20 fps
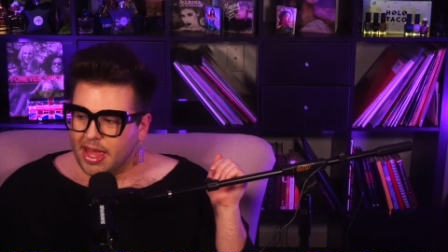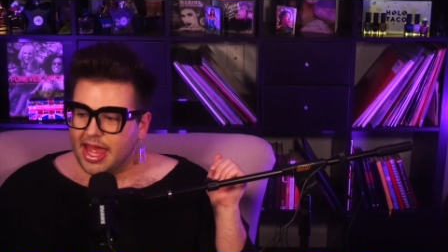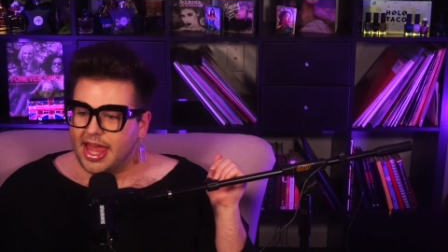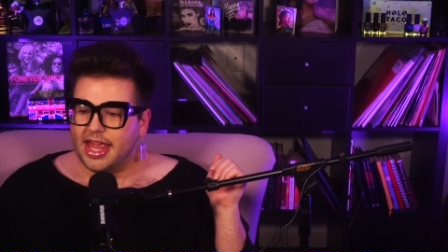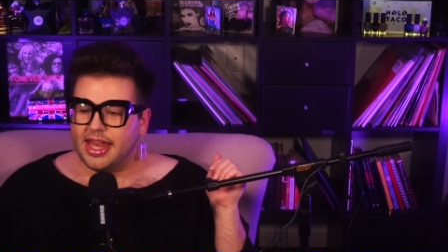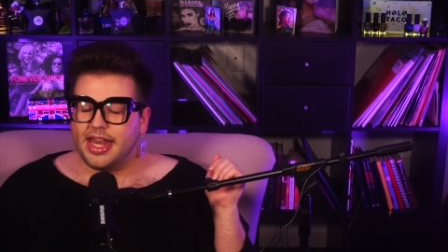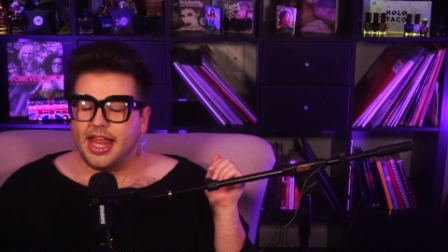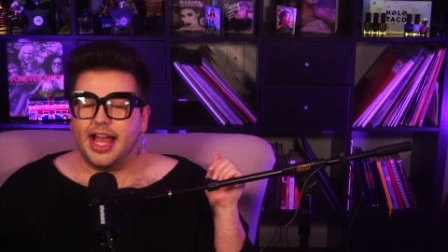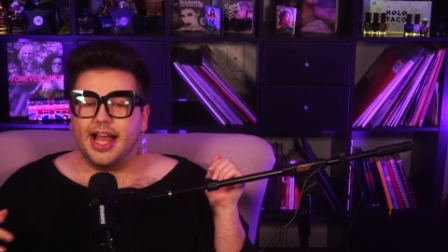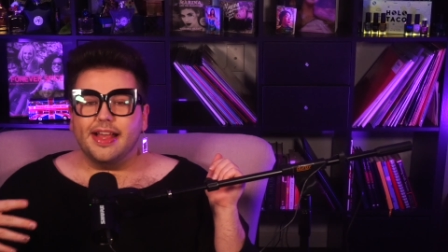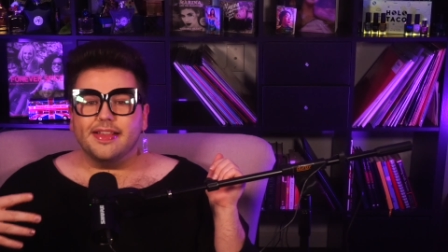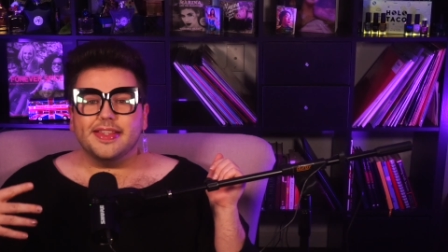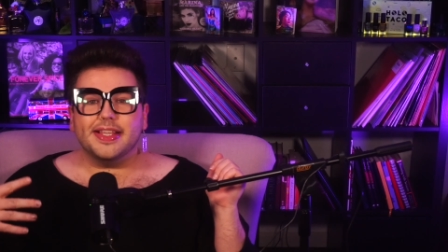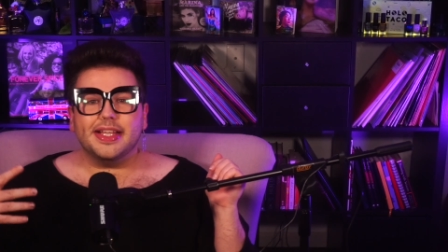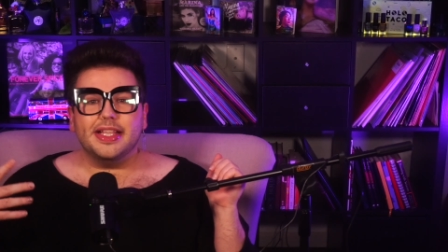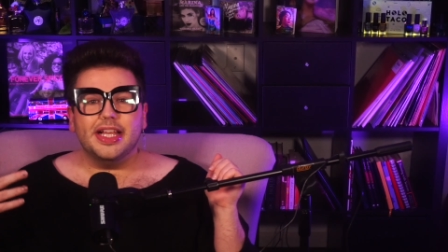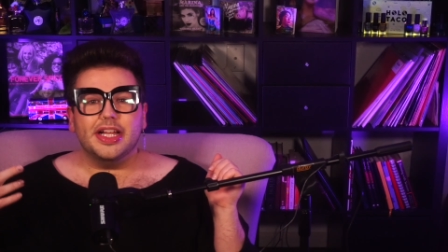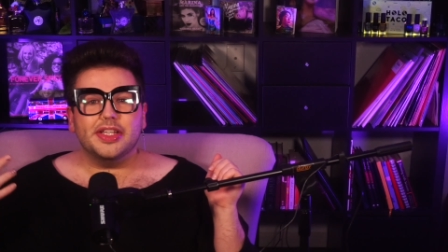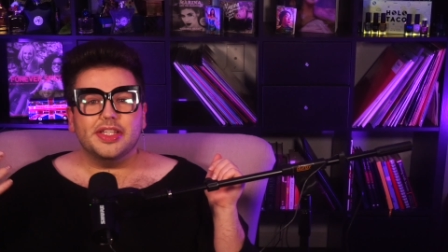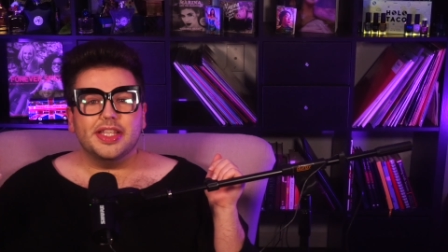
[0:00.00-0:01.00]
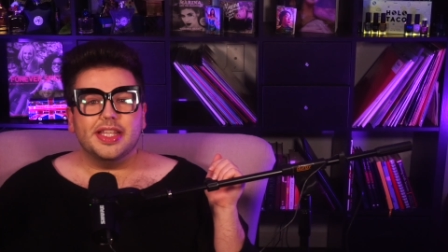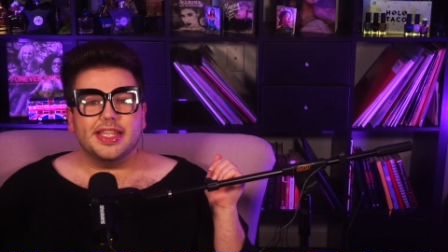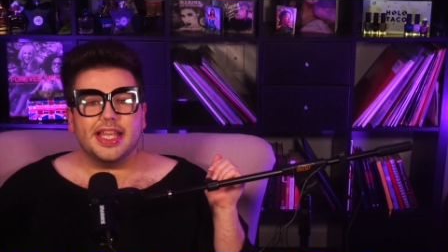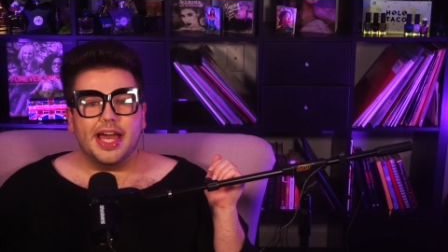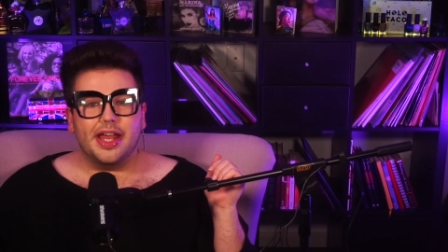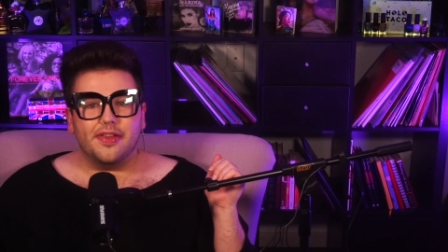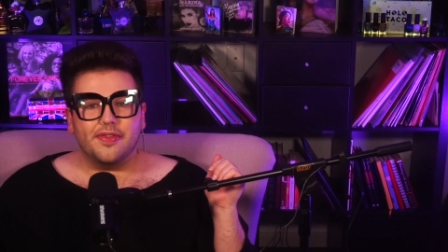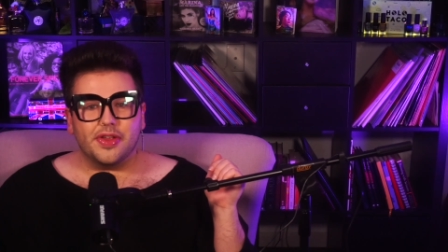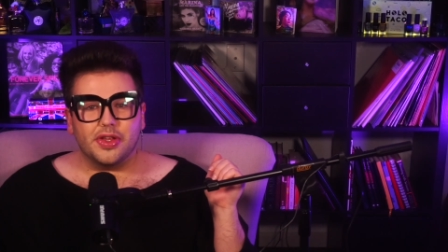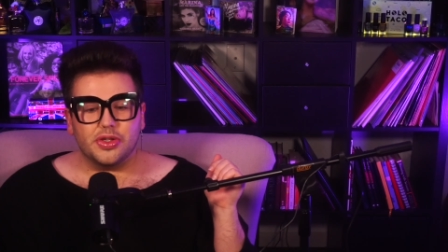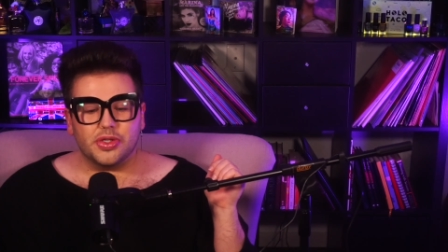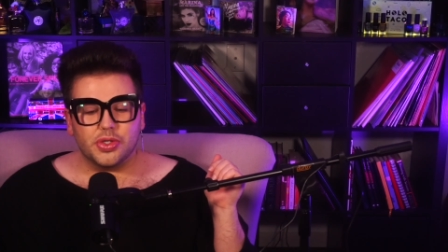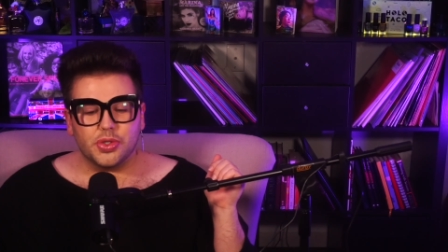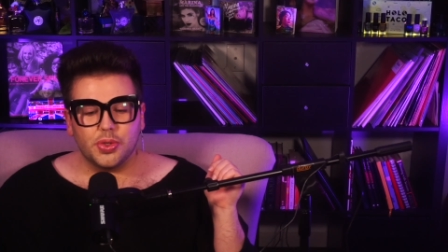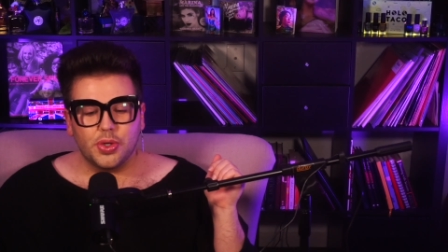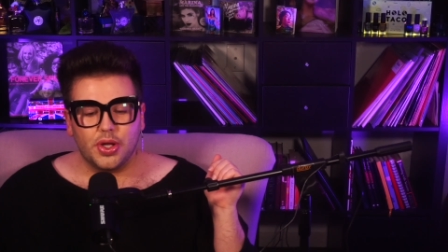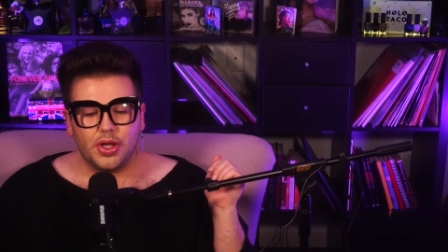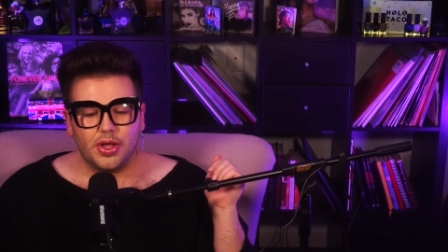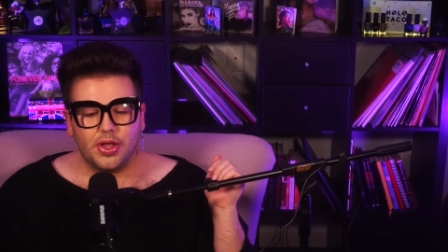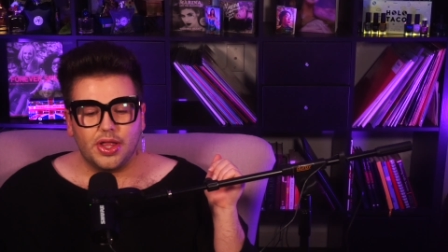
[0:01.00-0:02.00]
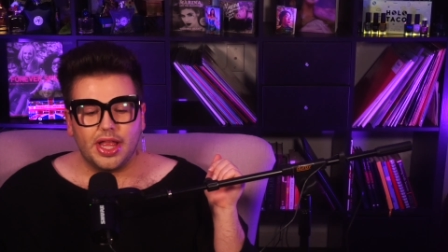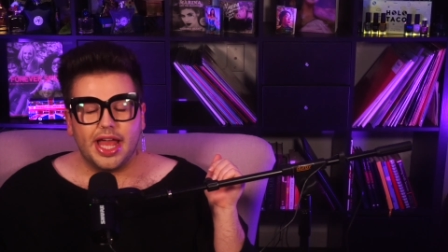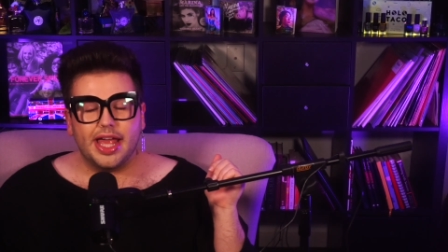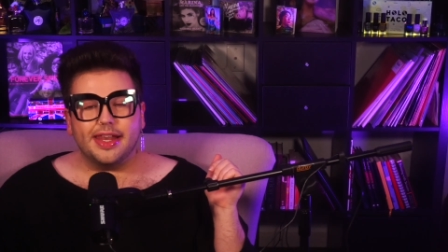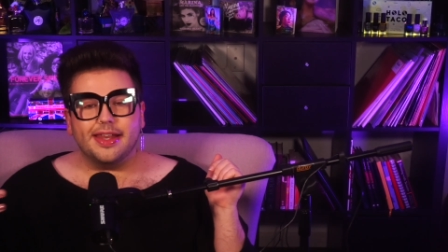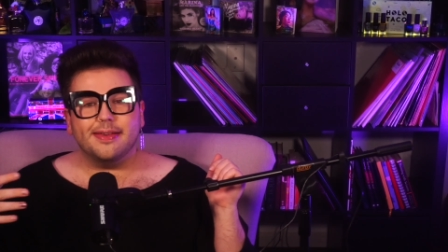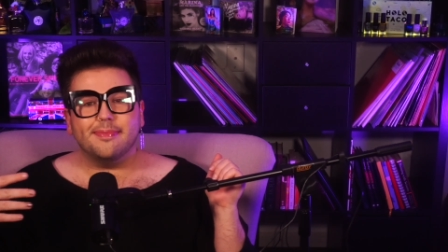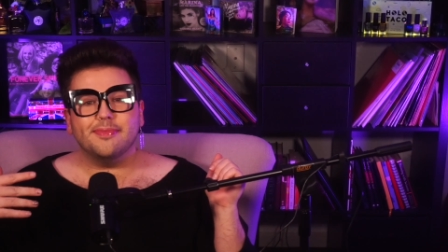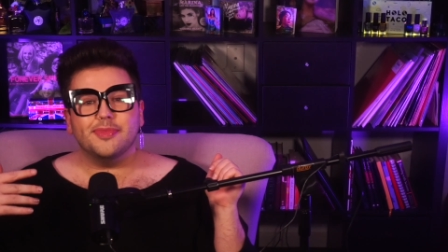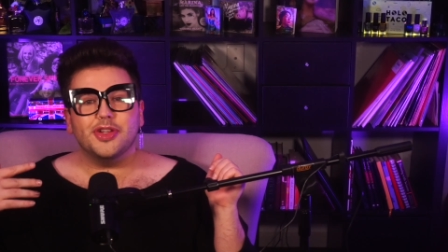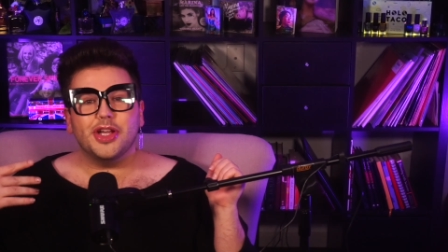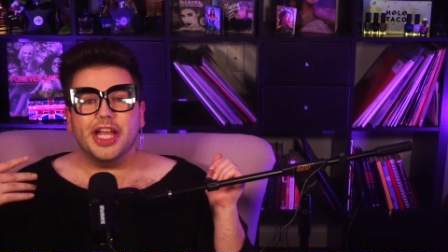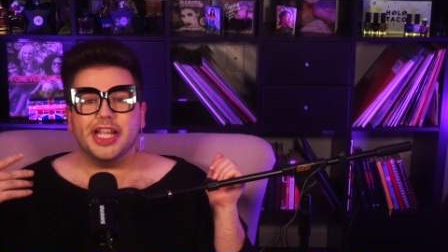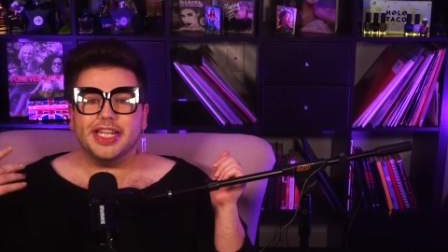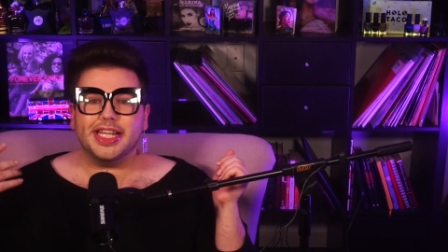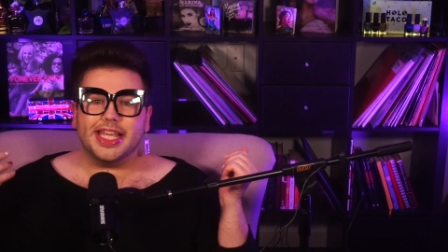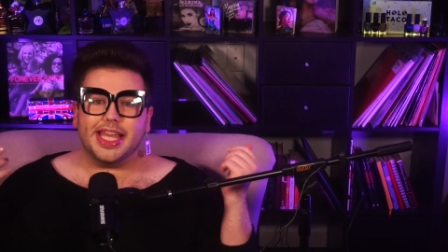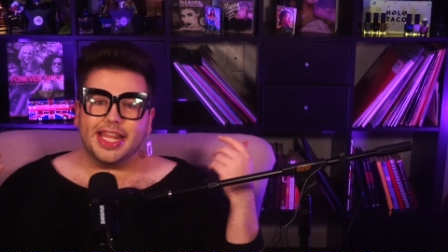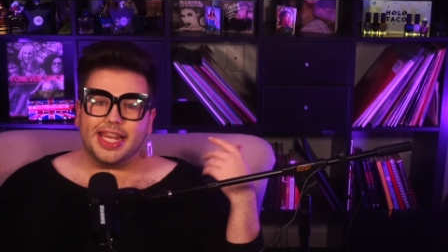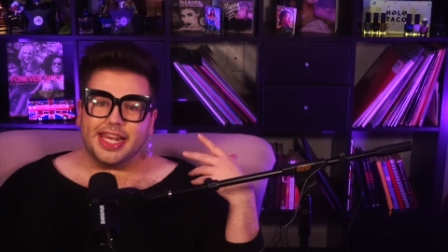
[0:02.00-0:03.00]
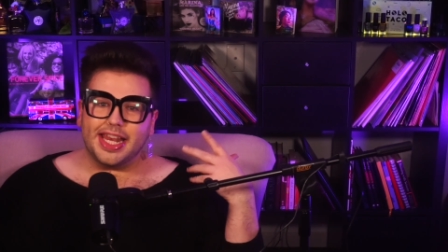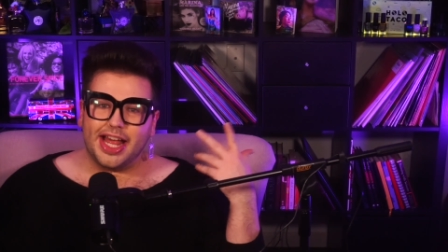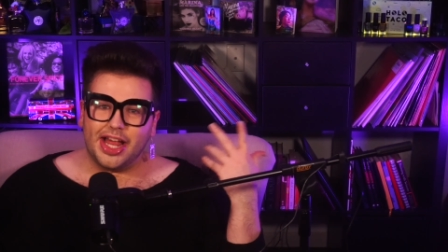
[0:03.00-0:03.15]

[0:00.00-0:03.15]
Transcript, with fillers: and has a collection that's out of control and I'm trying to get it